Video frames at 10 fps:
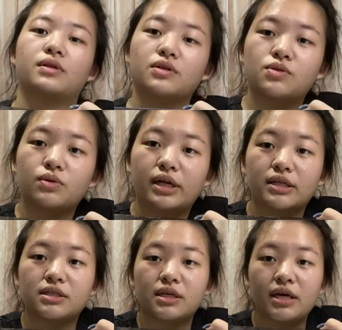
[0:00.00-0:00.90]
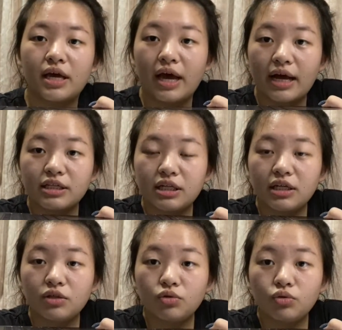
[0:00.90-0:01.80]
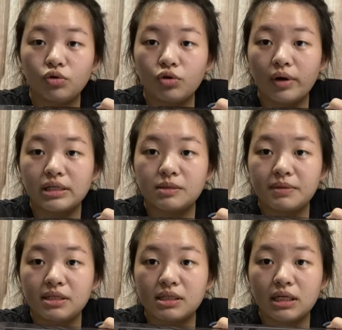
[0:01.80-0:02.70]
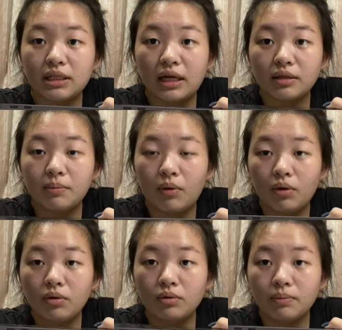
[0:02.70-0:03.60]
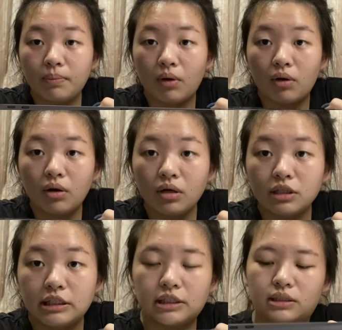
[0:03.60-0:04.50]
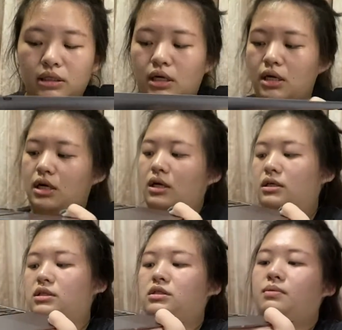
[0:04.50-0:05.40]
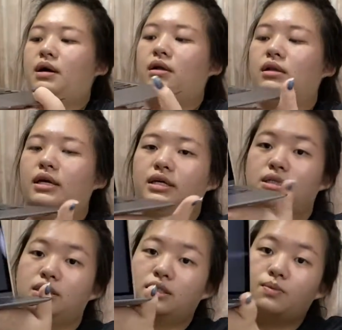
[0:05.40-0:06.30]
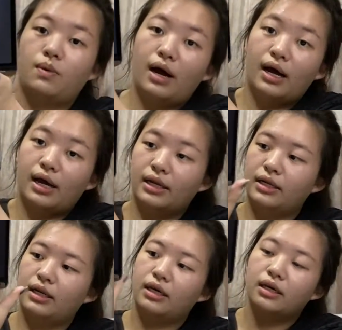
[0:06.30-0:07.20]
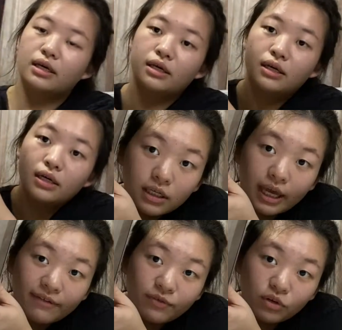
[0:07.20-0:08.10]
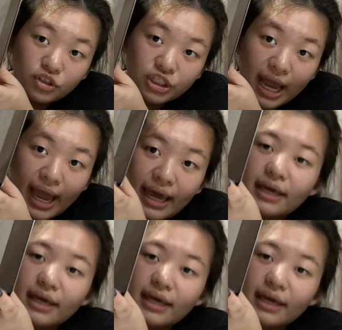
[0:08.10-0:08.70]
So there's actually two USB-C Thunderbolt ports, as well as one headphone jack.